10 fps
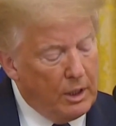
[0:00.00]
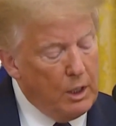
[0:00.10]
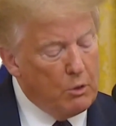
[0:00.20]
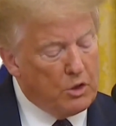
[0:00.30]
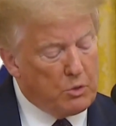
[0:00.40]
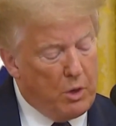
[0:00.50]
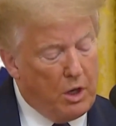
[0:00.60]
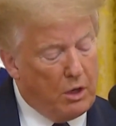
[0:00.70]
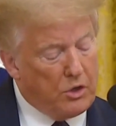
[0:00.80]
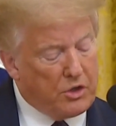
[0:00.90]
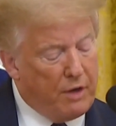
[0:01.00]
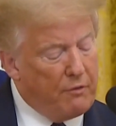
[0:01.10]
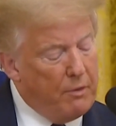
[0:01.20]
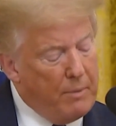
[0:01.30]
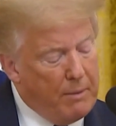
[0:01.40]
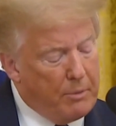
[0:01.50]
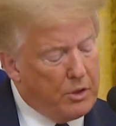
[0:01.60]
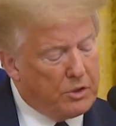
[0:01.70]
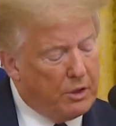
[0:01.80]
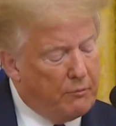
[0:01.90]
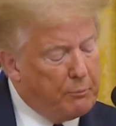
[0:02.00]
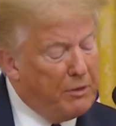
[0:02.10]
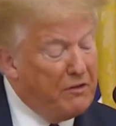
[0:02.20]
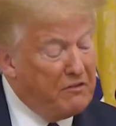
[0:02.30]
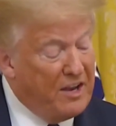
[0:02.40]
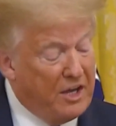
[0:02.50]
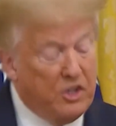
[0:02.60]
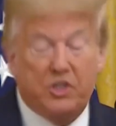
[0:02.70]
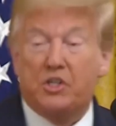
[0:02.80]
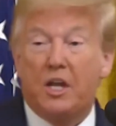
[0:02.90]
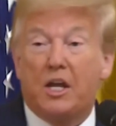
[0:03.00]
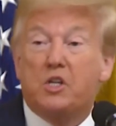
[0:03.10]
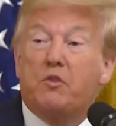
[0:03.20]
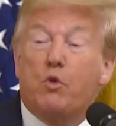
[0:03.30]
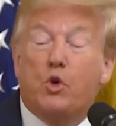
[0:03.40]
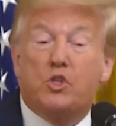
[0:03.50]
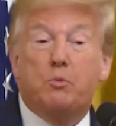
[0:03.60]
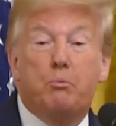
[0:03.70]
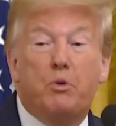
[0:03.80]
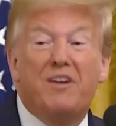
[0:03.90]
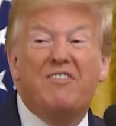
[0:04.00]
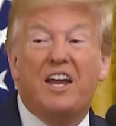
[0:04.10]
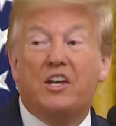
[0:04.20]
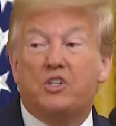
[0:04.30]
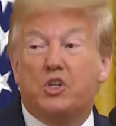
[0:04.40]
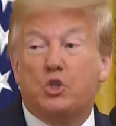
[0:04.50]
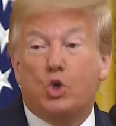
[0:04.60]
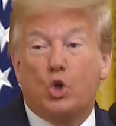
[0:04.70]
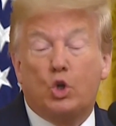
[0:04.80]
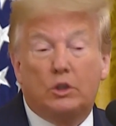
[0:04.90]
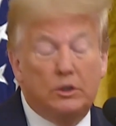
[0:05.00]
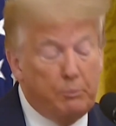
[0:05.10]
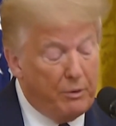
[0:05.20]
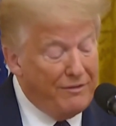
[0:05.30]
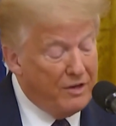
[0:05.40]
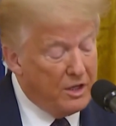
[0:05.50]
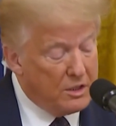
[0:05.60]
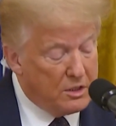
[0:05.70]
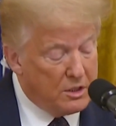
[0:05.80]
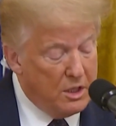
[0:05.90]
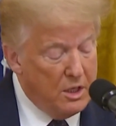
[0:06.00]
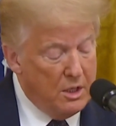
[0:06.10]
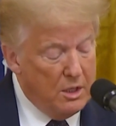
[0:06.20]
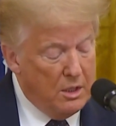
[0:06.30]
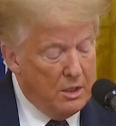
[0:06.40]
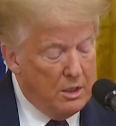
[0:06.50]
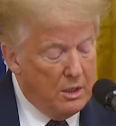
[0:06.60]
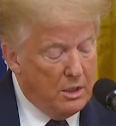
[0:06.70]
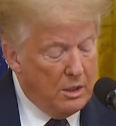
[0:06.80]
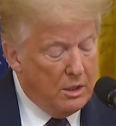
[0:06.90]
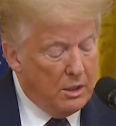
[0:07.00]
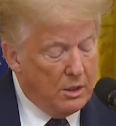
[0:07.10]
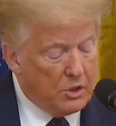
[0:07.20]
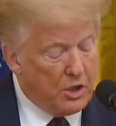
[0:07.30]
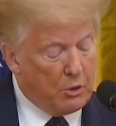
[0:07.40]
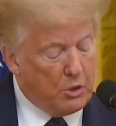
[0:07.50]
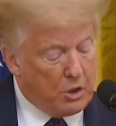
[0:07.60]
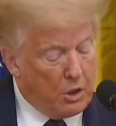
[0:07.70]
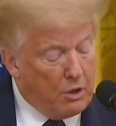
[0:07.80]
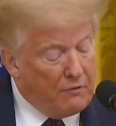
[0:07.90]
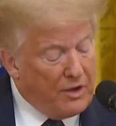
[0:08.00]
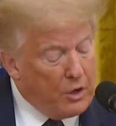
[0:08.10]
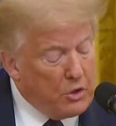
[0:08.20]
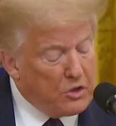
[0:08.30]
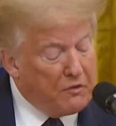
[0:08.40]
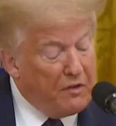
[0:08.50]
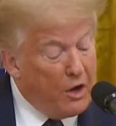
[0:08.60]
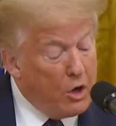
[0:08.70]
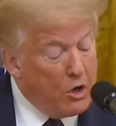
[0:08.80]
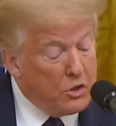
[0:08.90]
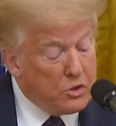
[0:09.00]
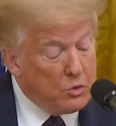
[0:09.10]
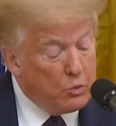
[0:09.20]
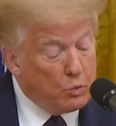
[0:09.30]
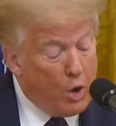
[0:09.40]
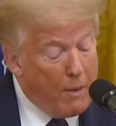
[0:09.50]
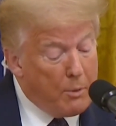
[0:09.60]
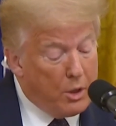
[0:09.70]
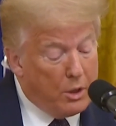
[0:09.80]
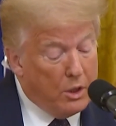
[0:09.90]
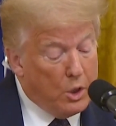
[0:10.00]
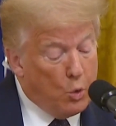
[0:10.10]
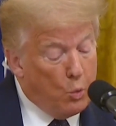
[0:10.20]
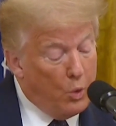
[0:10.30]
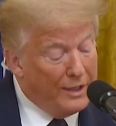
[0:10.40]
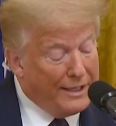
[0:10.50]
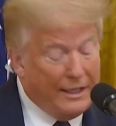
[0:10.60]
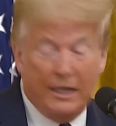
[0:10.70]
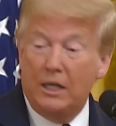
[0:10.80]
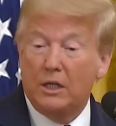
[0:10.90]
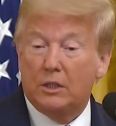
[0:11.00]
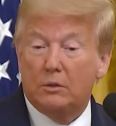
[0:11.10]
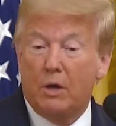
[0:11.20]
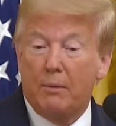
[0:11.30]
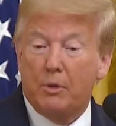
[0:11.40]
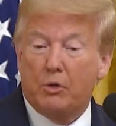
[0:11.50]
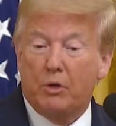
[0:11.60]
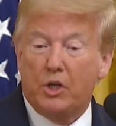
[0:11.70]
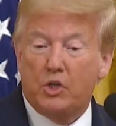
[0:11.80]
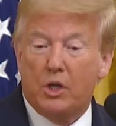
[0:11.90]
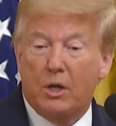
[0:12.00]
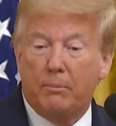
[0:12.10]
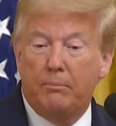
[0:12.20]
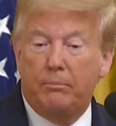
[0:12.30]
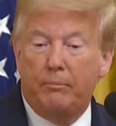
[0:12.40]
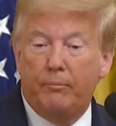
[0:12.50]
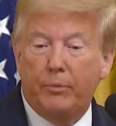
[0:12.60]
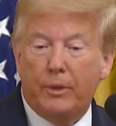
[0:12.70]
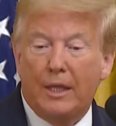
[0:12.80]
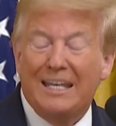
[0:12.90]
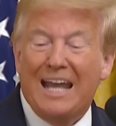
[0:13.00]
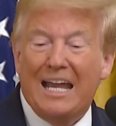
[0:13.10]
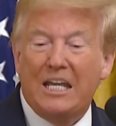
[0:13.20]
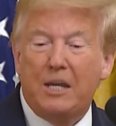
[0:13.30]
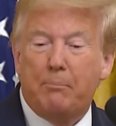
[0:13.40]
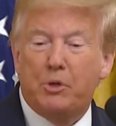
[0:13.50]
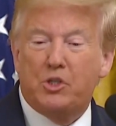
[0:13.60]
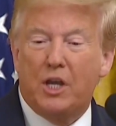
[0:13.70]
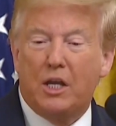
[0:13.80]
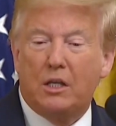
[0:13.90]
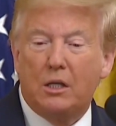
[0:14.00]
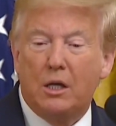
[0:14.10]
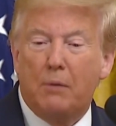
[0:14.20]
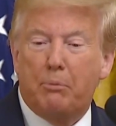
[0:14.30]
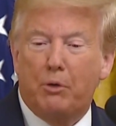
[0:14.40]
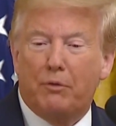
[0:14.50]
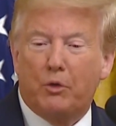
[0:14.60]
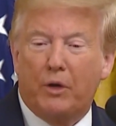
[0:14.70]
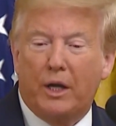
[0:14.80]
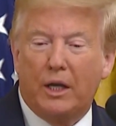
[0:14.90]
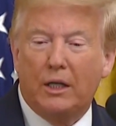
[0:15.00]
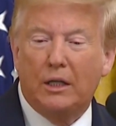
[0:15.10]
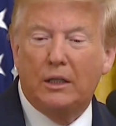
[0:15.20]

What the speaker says: Here as well are several members of Prevent's task force. Prevent's, it's called. Prevent's. Secretary of Veterans Affairs, Robert Wilkie. Robert, great job. 90% approval rating,